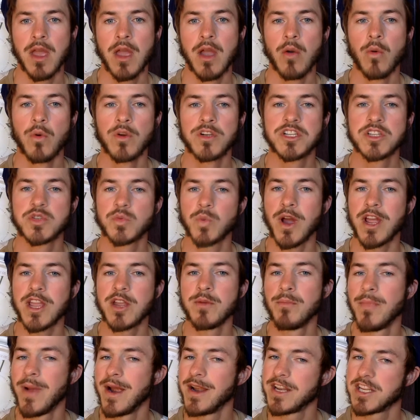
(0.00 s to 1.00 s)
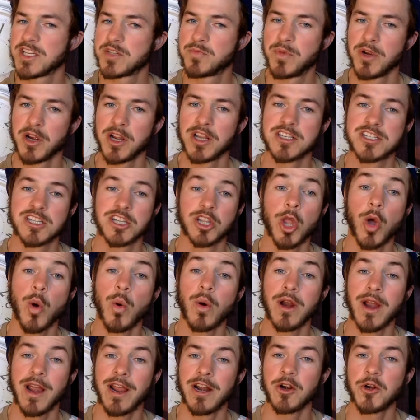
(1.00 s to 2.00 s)
which is why you might experience
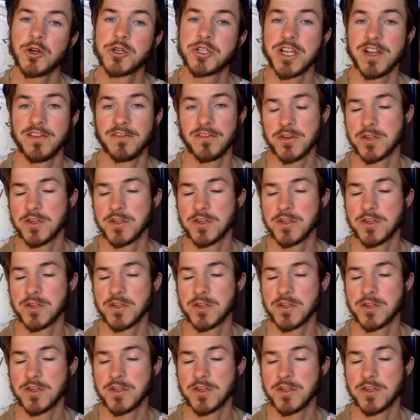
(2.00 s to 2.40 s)
lower energy for